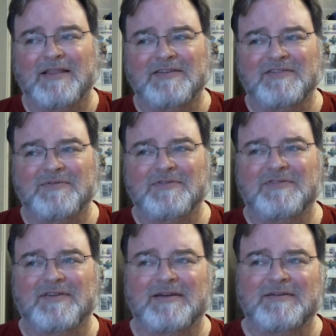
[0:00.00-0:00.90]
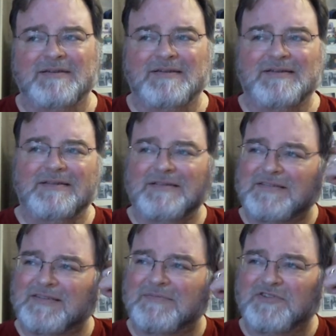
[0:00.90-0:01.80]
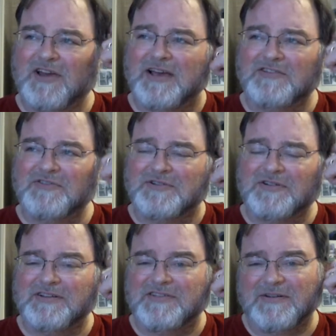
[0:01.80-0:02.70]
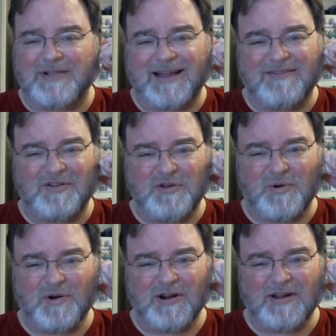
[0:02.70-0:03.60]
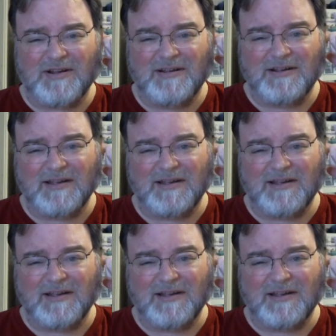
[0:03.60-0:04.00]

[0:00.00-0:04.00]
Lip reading: I think she was some judge or Attorney General out of New York,